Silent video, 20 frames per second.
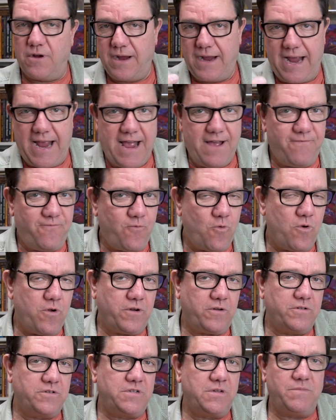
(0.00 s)
or a half
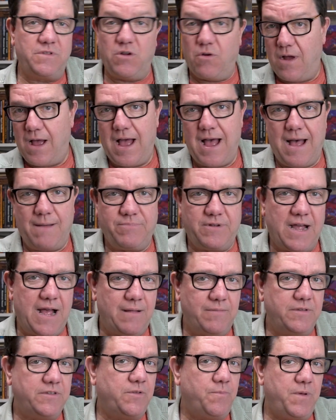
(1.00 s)
orc or something, or
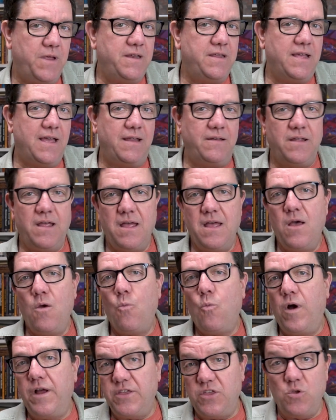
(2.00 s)
hobgoblin, depending on
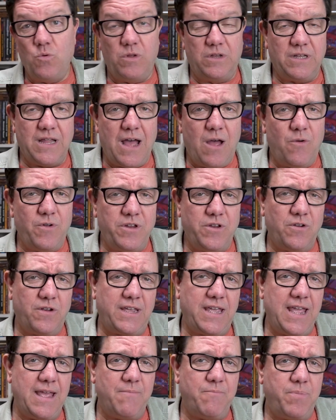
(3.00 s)
what you allow in your
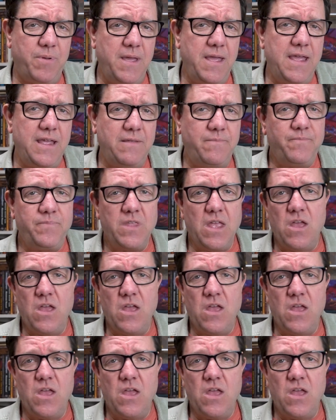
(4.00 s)
campaign,